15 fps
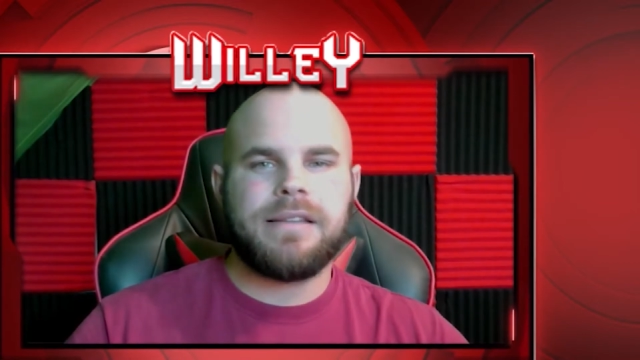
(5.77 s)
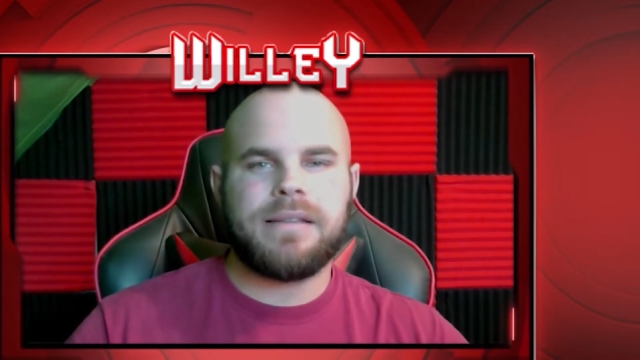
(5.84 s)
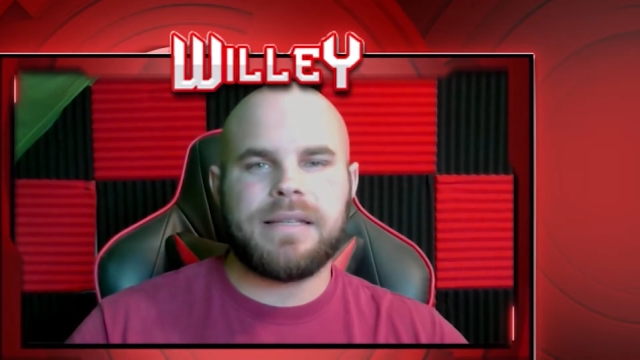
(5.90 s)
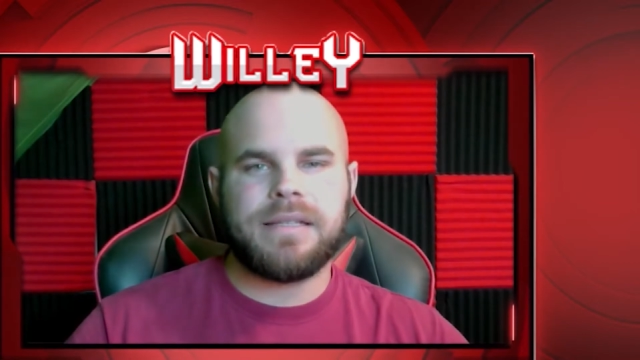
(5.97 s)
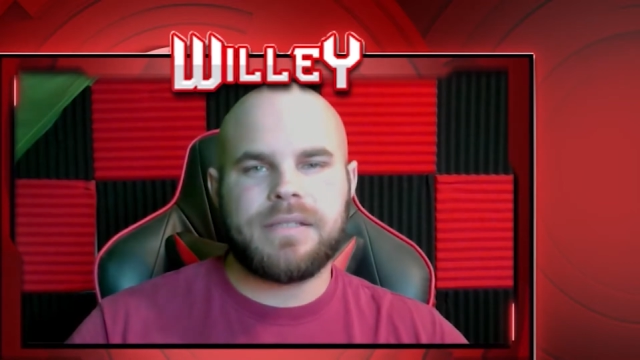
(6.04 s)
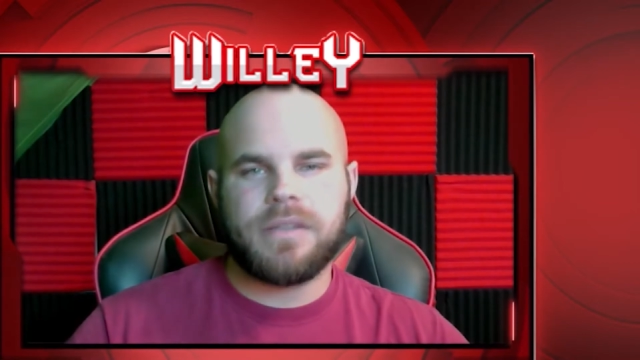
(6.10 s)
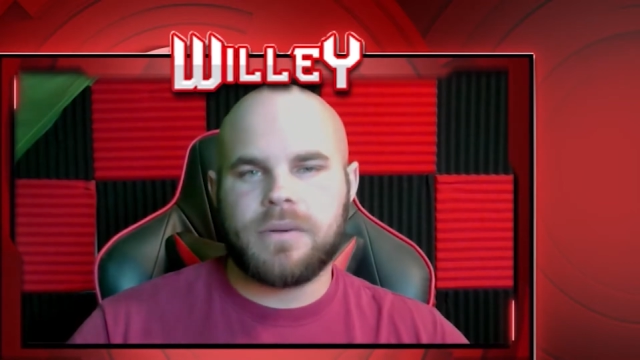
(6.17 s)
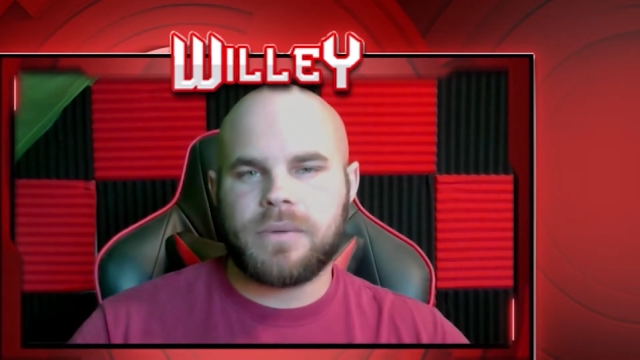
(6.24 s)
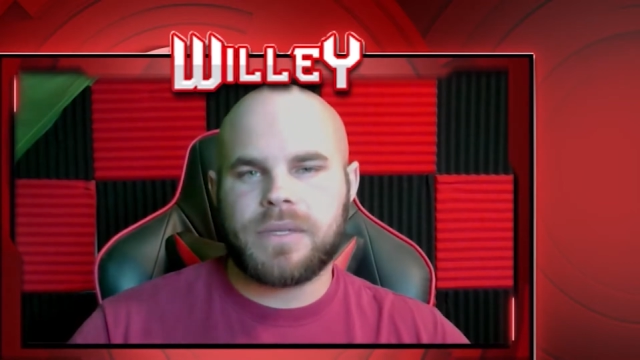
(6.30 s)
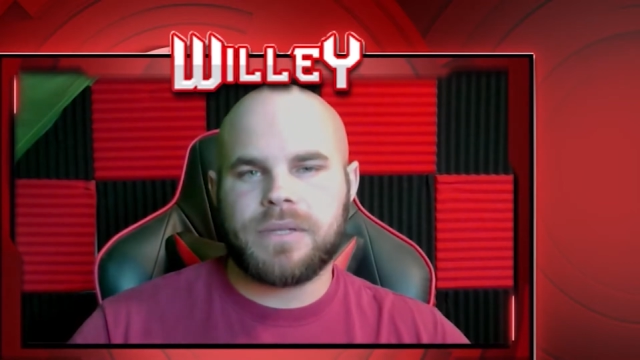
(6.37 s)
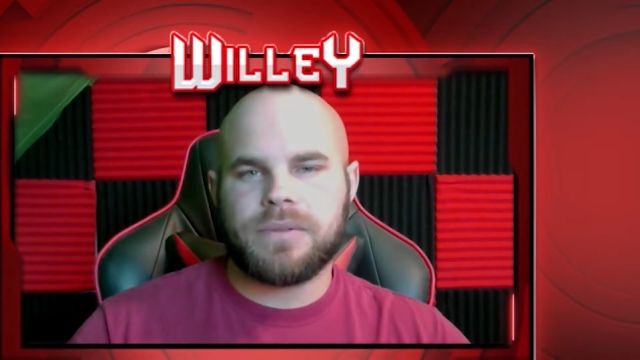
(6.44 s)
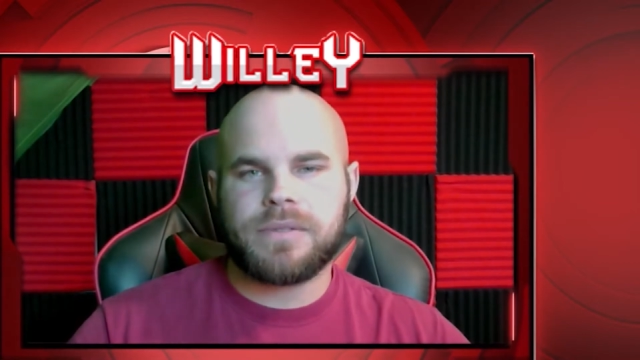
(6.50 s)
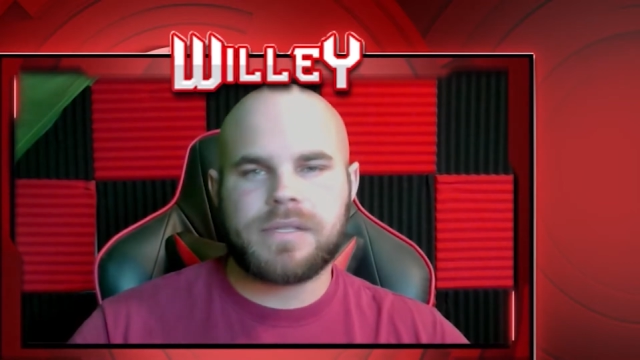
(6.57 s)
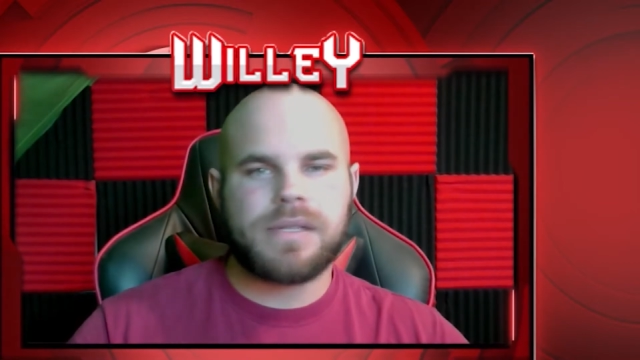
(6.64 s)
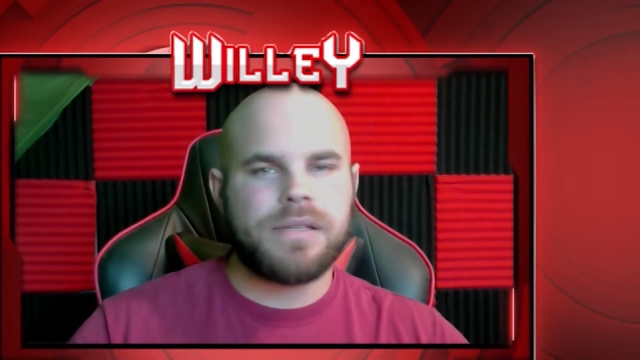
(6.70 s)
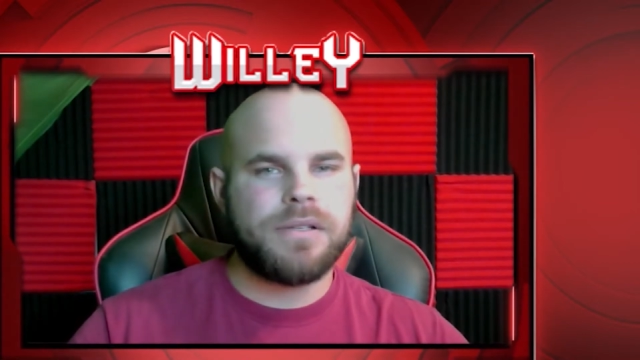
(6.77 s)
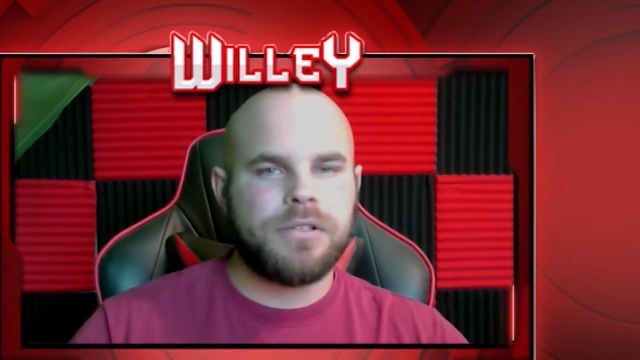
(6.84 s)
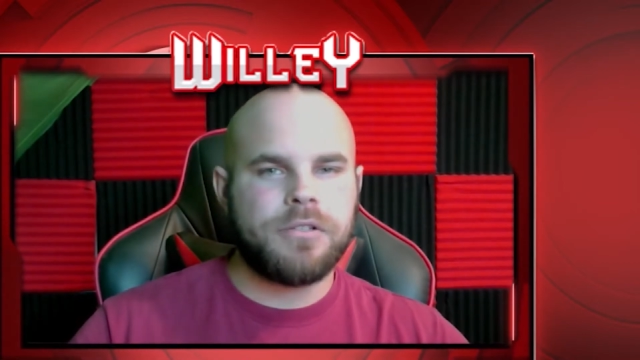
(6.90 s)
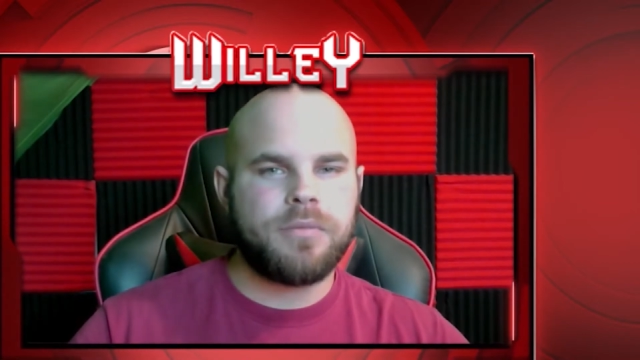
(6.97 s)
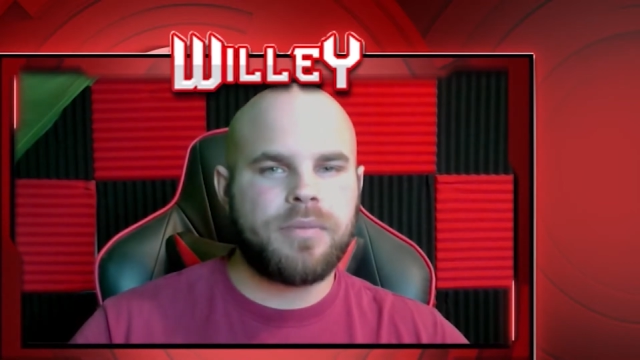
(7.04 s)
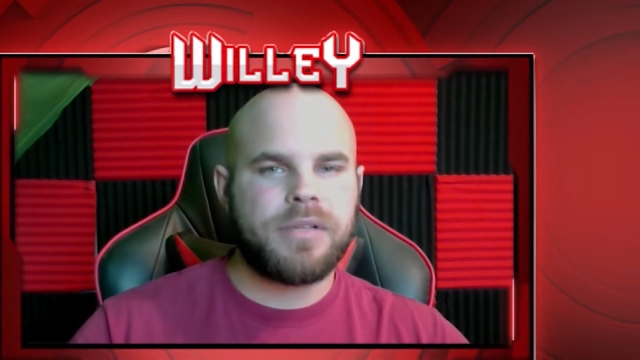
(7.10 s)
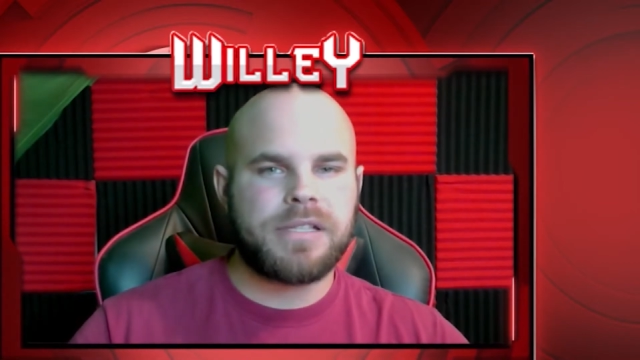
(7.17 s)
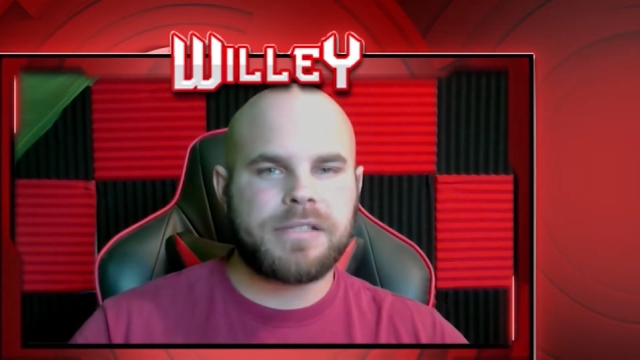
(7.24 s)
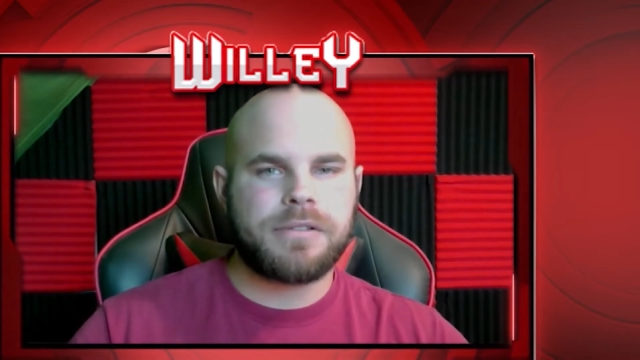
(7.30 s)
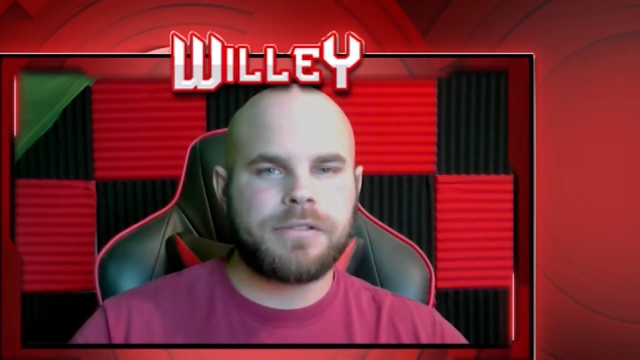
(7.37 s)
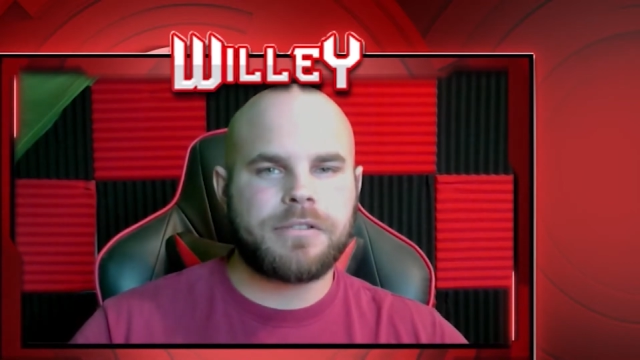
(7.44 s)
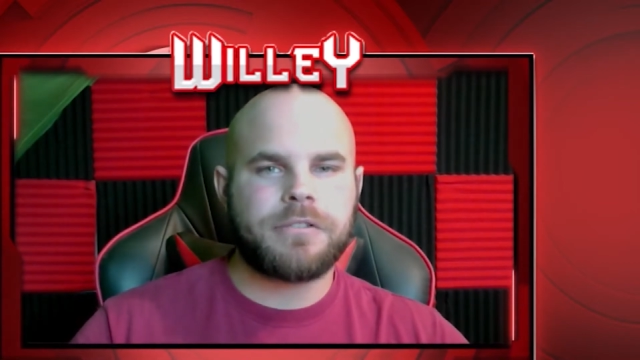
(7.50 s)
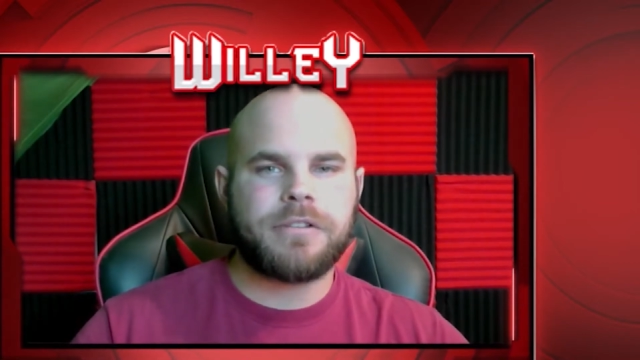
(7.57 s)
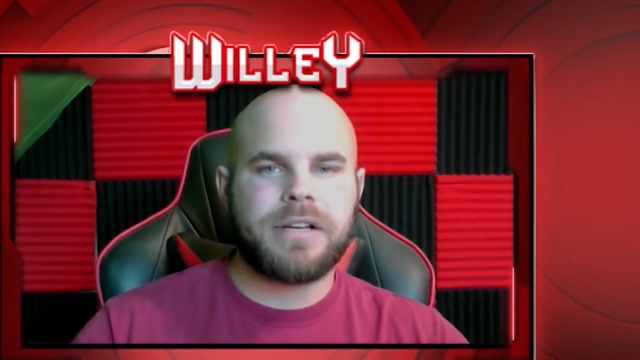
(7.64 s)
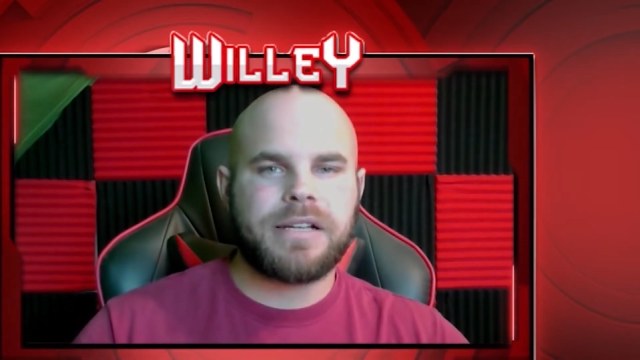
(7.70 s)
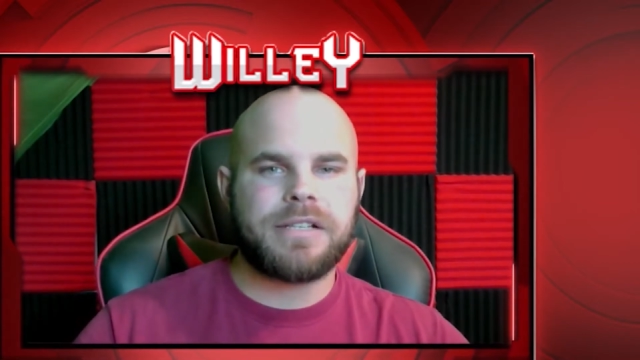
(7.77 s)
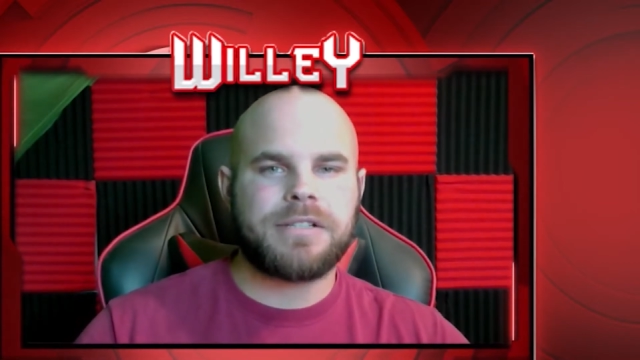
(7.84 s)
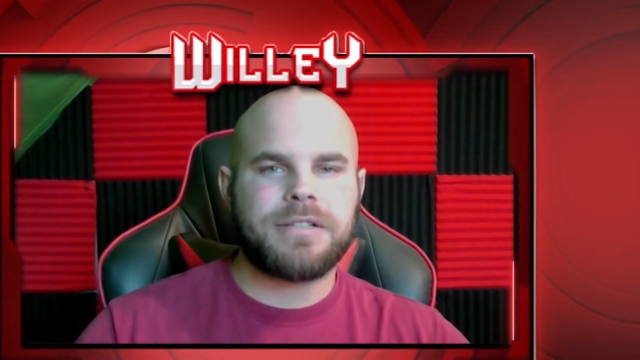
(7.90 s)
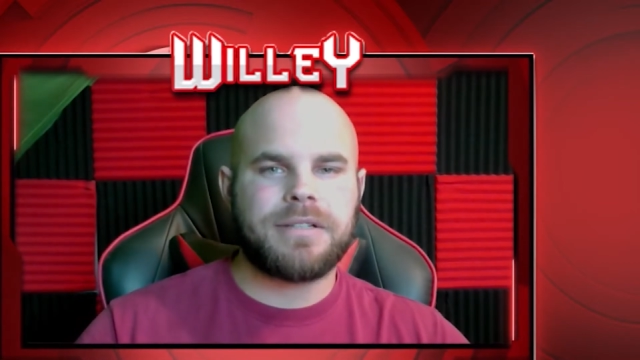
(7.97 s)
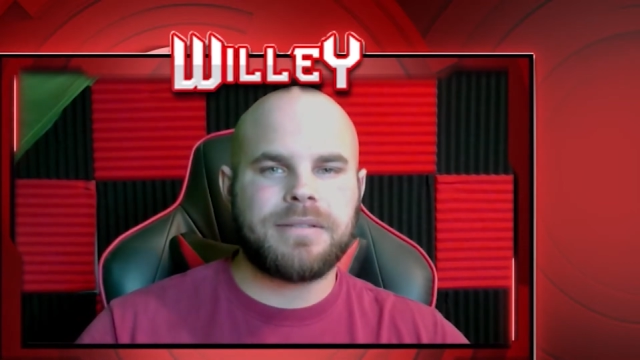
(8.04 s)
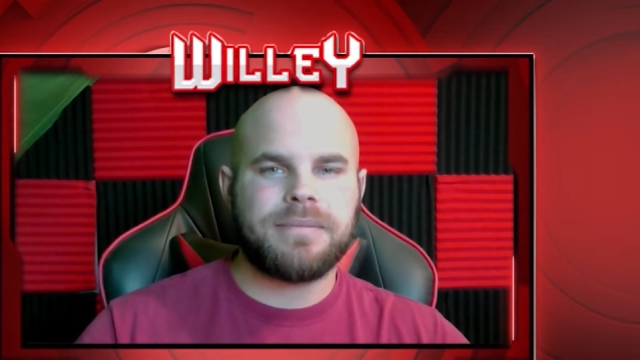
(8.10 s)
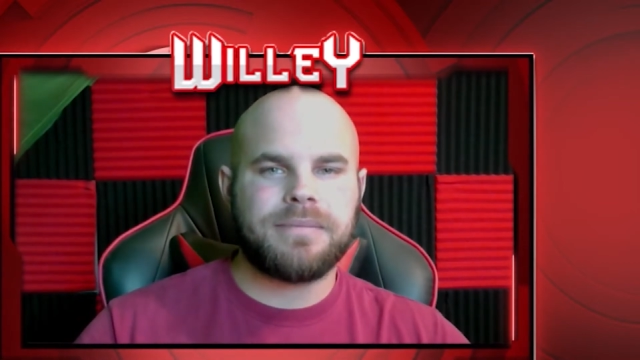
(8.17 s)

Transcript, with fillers: that don't use the new Blizzard strategy.